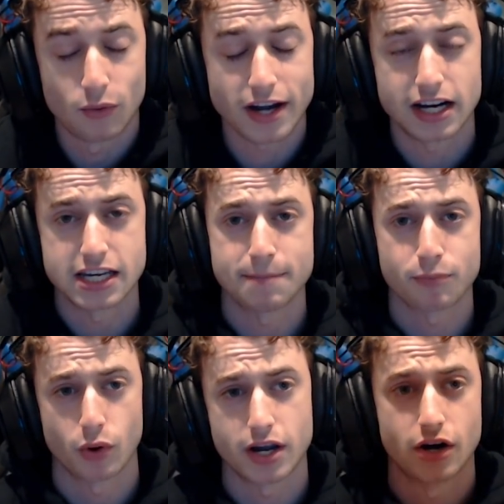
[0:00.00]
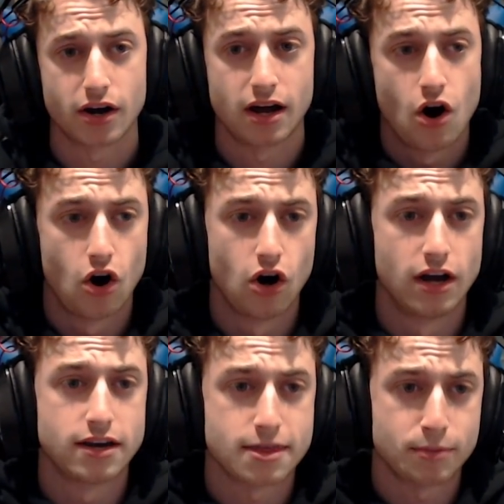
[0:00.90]
Why can't you pre-order
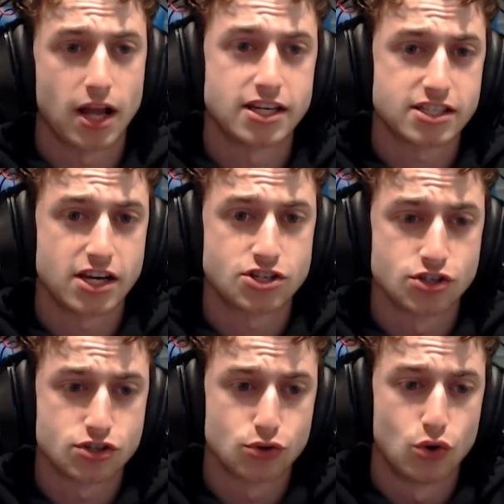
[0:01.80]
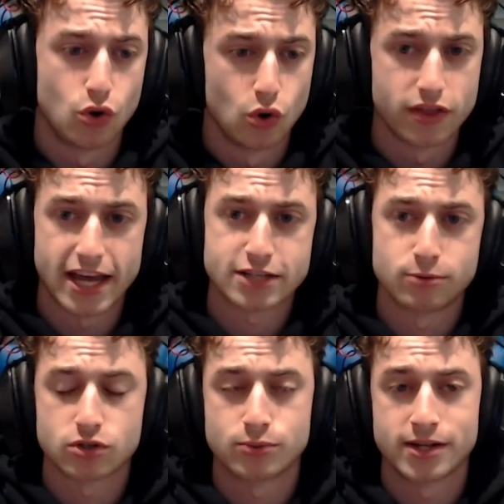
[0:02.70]
on the PlayStation Store or the
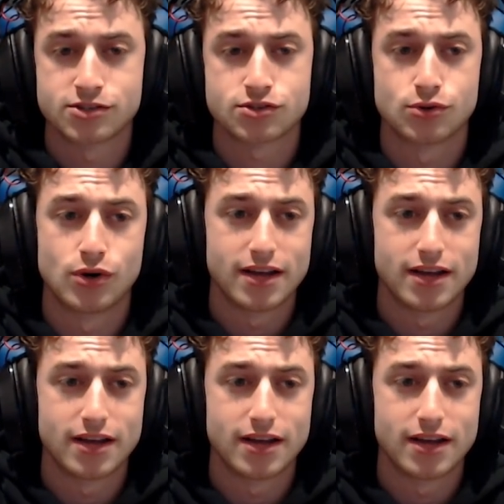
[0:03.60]
Xbox One Store?